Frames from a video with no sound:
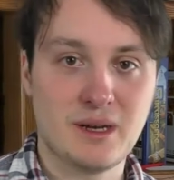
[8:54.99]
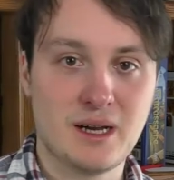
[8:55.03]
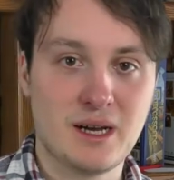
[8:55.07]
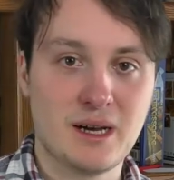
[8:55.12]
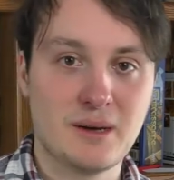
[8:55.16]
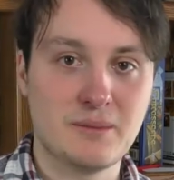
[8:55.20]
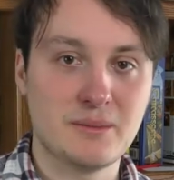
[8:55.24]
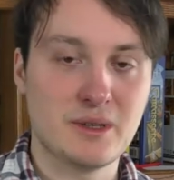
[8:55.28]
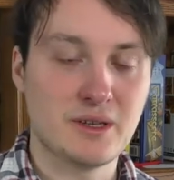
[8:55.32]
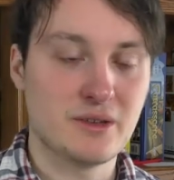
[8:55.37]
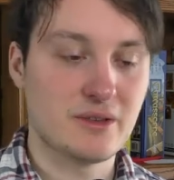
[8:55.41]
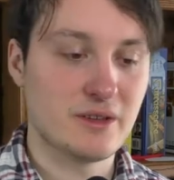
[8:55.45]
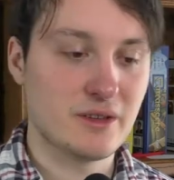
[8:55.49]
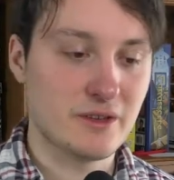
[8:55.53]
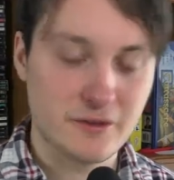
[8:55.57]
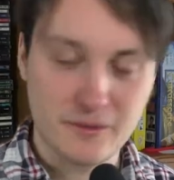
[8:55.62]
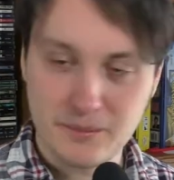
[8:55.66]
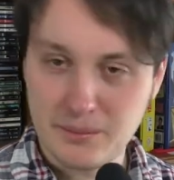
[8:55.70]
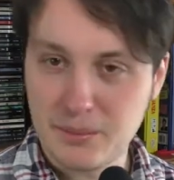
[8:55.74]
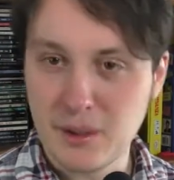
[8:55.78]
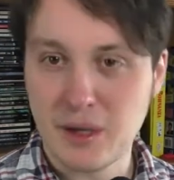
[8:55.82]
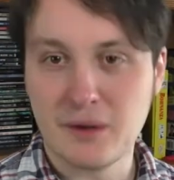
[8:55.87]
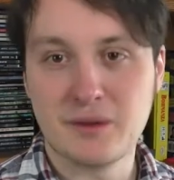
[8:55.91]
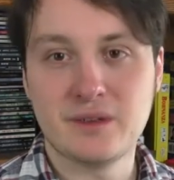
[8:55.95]
Um, they're little
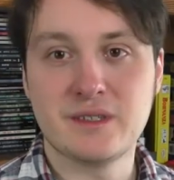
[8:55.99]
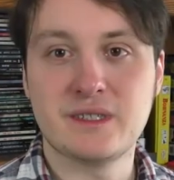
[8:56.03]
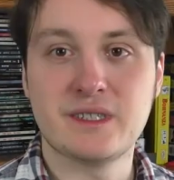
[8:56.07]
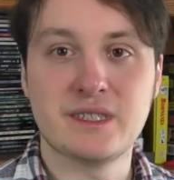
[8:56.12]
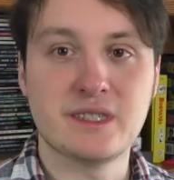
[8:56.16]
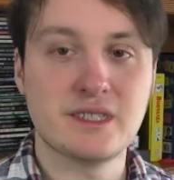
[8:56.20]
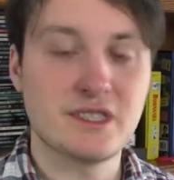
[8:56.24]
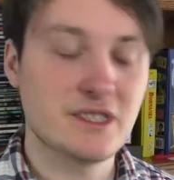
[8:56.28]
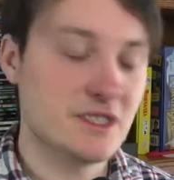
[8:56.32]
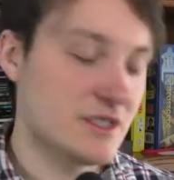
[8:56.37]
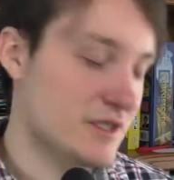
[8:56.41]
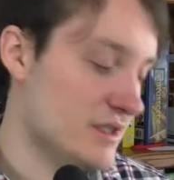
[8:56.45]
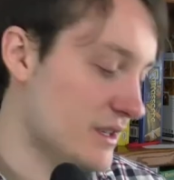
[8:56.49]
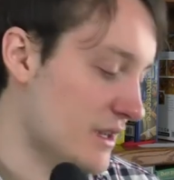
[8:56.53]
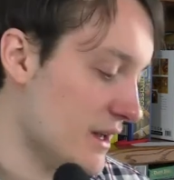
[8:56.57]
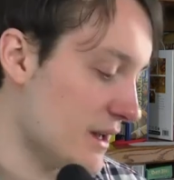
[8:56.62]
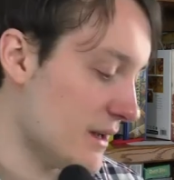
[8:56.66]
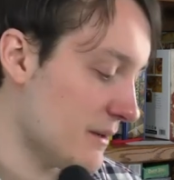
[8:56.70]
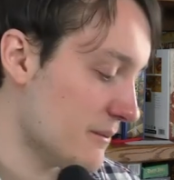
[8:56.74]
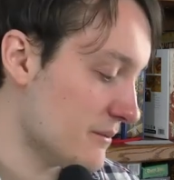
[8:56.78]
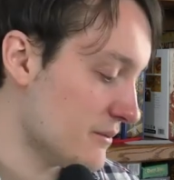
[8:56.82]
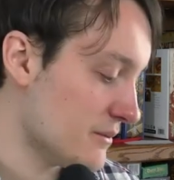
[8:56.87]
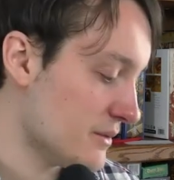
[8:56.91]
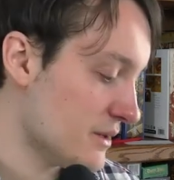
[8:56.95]
bonuses
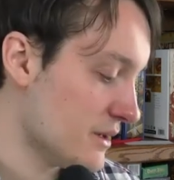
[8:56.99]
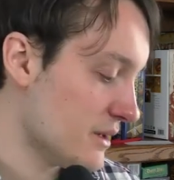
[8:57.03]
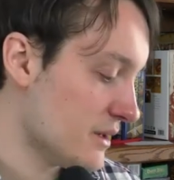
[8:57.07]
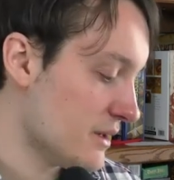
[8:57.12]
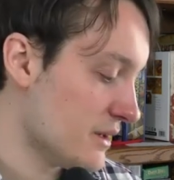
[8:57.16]
um,